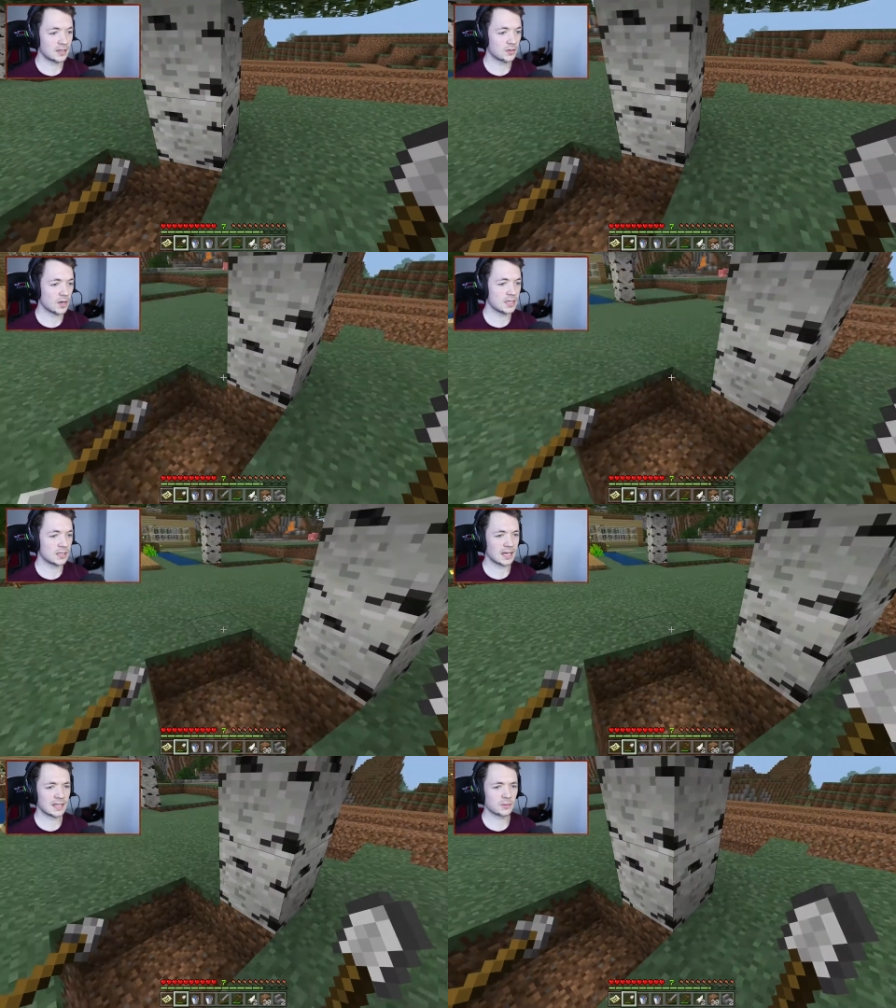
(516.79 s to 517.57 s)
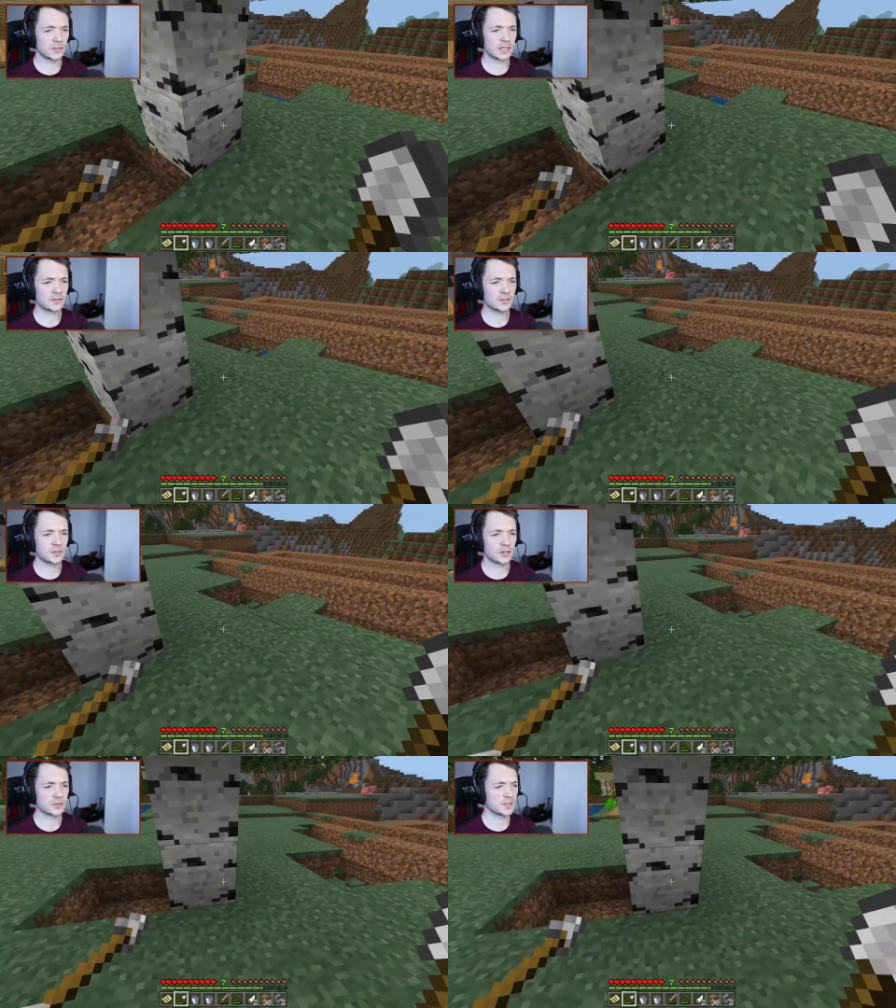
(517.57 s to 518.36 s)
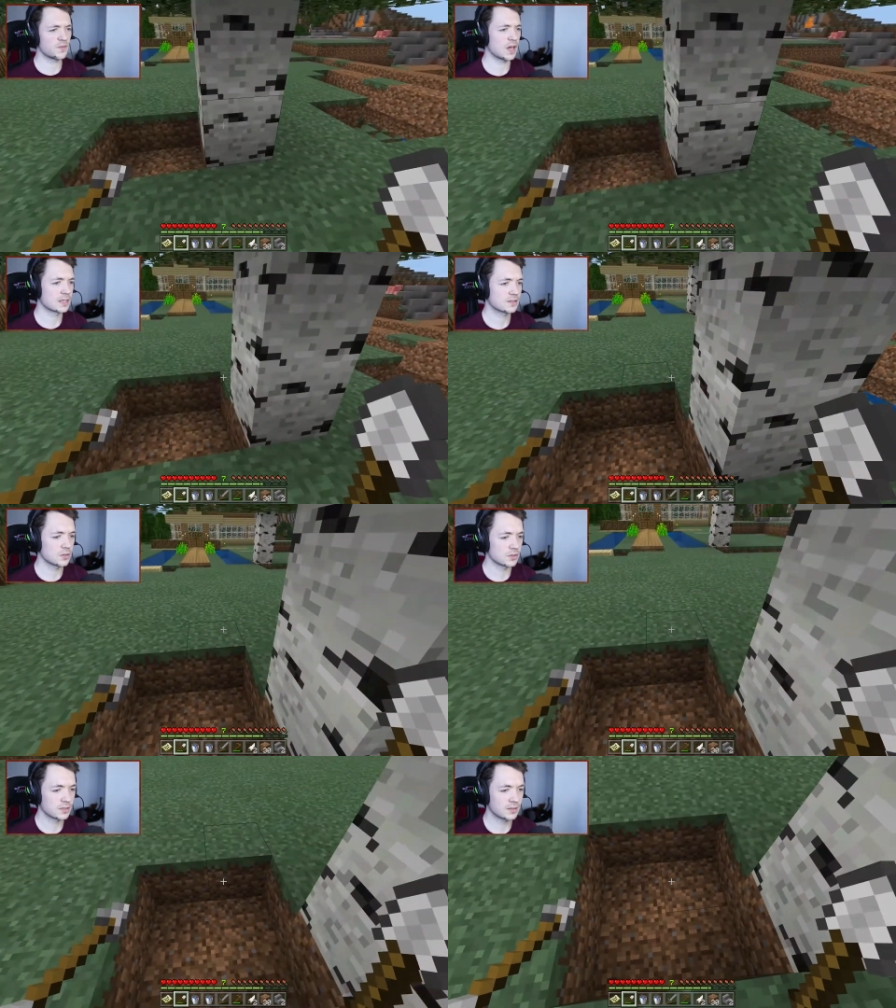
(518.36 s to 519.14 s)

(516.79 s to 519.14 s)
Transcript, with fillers: Great. That, oh, that looks too close, but it's fine. It's good.